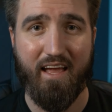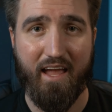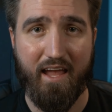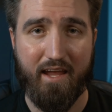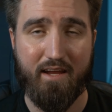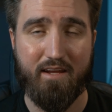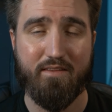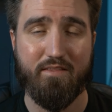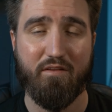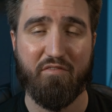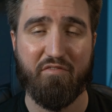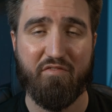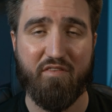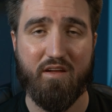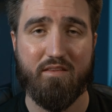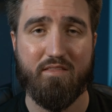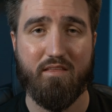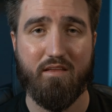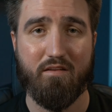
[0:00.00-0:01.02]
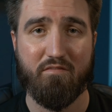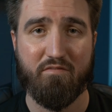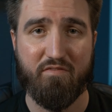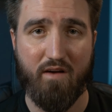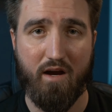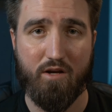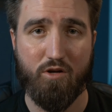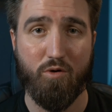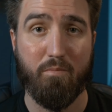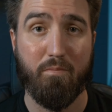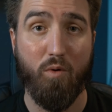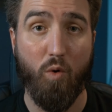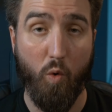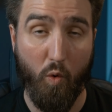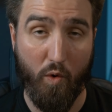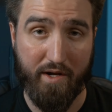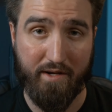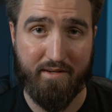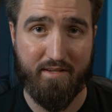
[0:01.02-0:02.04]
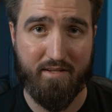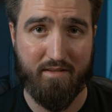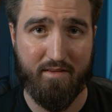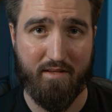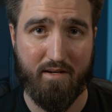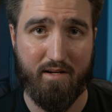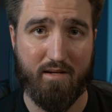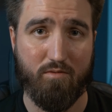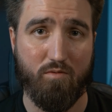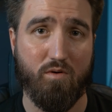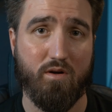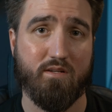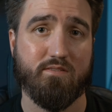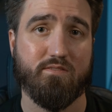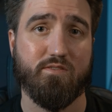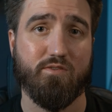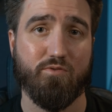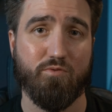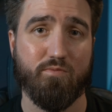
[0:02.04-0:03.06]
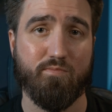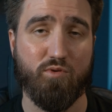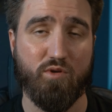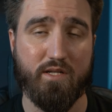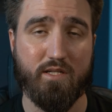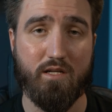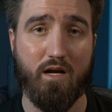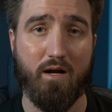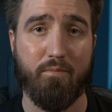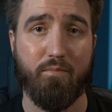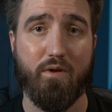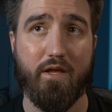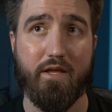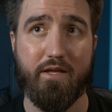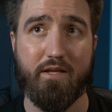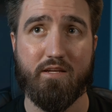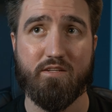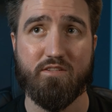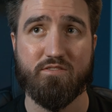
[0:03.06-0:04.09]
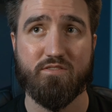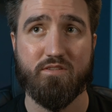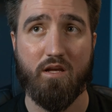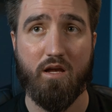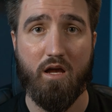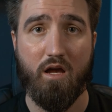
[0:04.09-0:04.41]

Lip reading: And the fifth and final point that I want to bring up is